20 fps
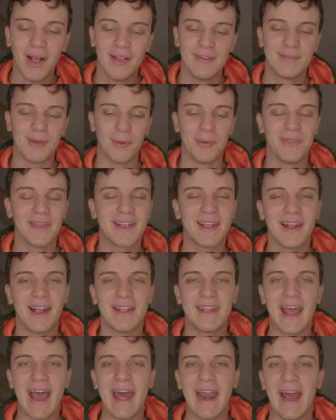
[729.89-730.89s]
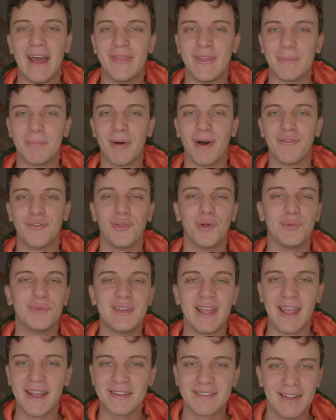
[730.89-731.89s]
So in looking at that, I think Buffalo
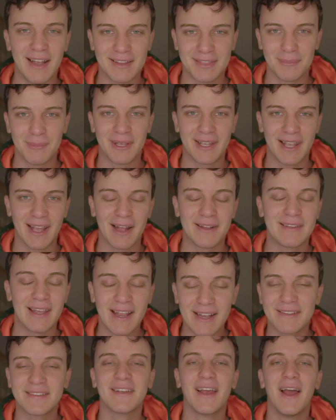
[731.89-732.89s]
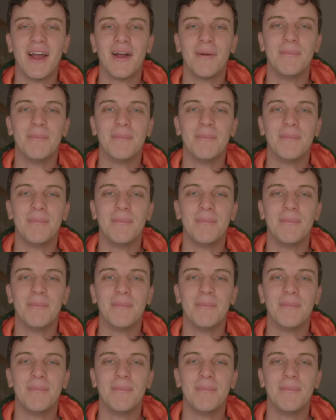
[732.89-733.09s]
takes Nathan McK- takes